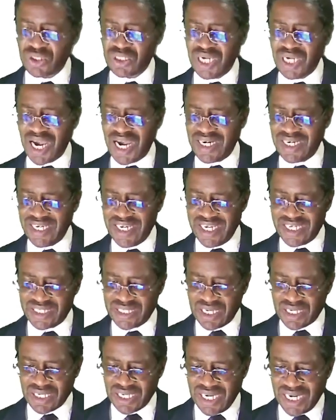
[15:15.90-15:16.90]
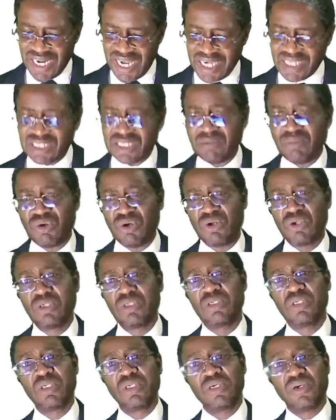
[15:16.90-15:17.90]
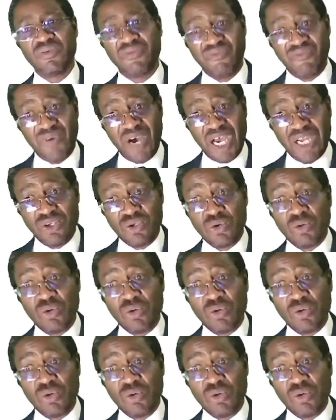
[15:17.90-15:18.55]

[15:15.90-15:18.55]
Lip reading: and net realizable value,